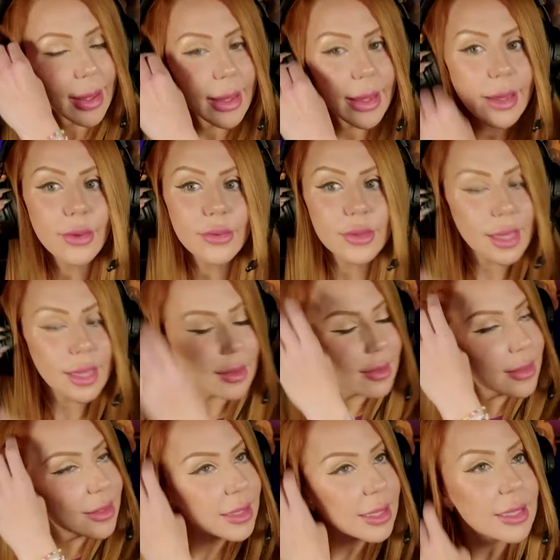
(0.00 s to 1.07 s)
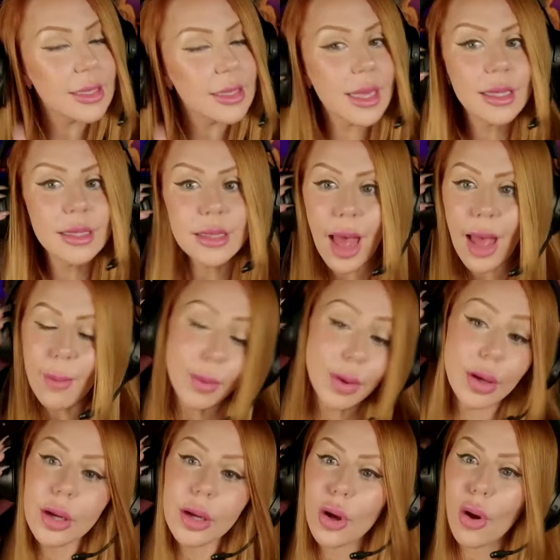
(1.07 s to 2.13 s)
He goes like this. He says, I'm
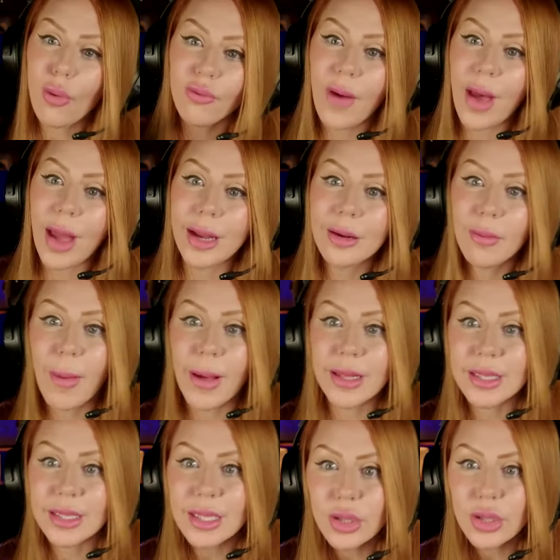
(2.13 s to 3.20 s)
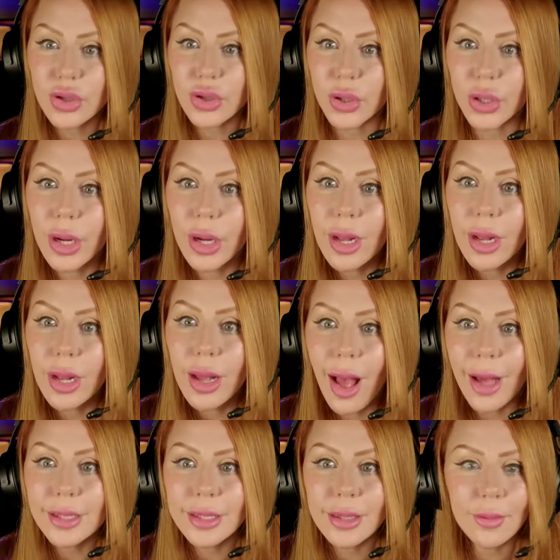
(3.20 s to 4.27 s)
gonna go find my sister.
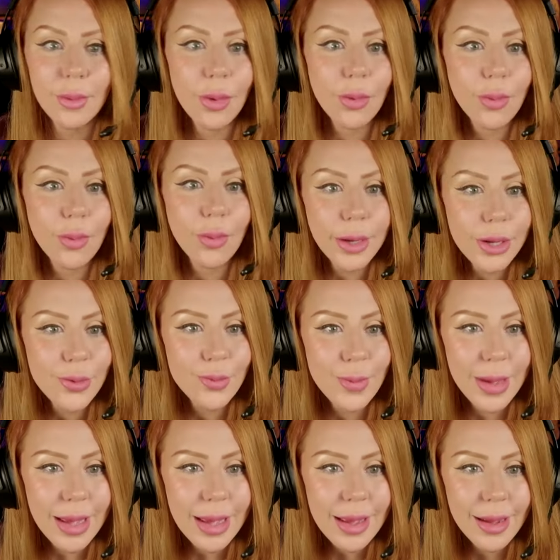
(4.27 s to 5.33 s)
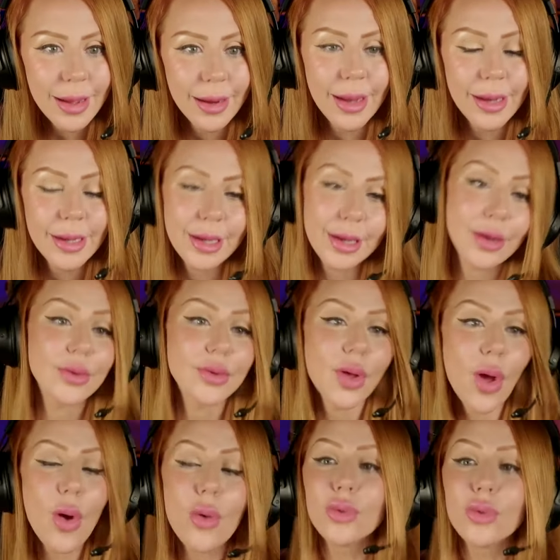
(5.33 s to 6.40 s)
I said, well, what do you mean? And he goes,
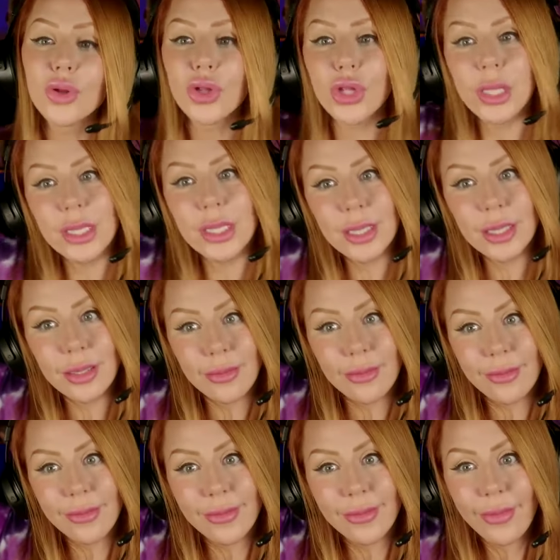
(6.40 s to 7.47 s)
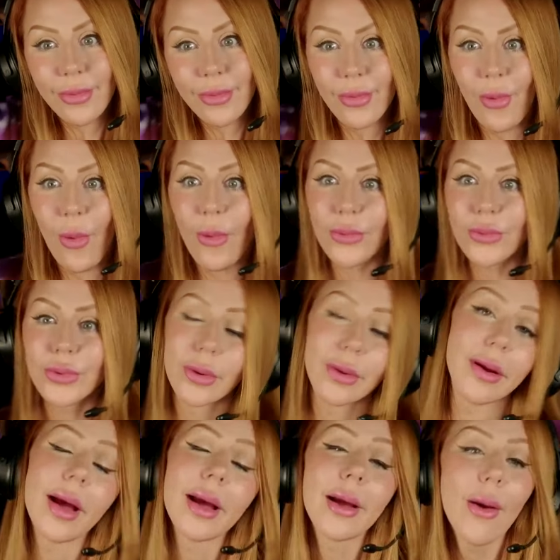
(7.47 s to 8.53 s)
oh, she's older.
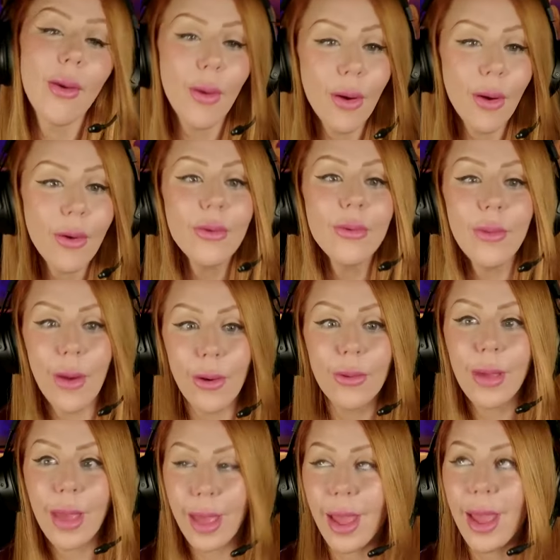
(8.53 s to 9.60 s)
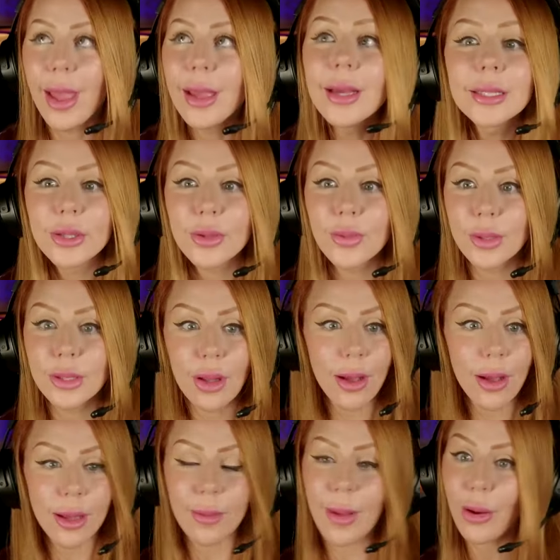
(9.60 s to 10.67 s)
I go, oh, okay. And so he's
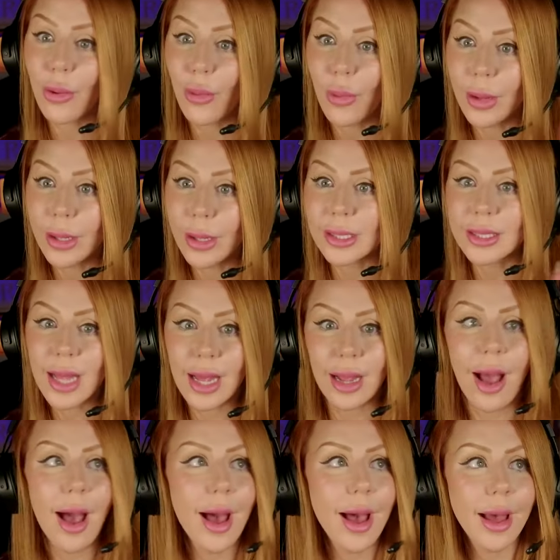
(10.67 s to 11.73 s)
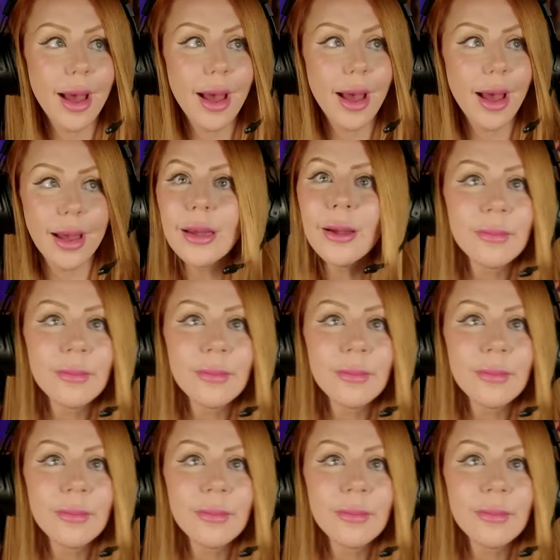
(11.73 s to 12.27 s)
talking about going and saying hi.